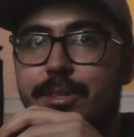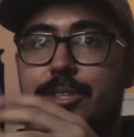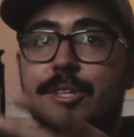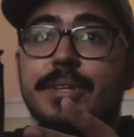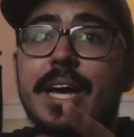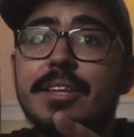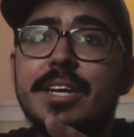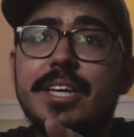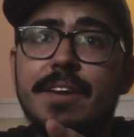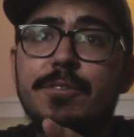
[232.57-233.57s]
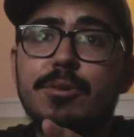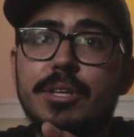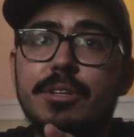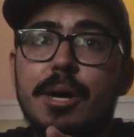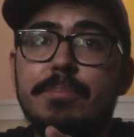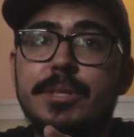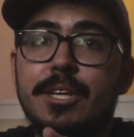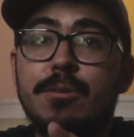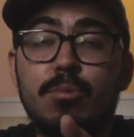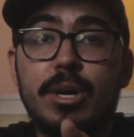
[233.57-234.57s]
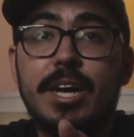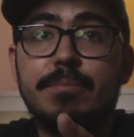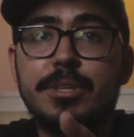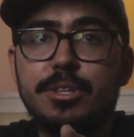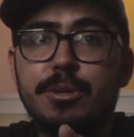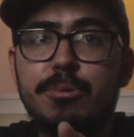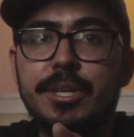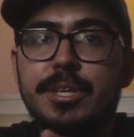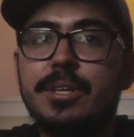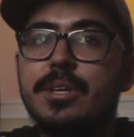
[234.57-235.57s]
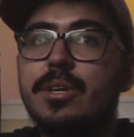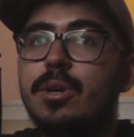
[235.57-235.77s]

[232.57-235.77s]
So now that I gave you a little update on what I've been doing,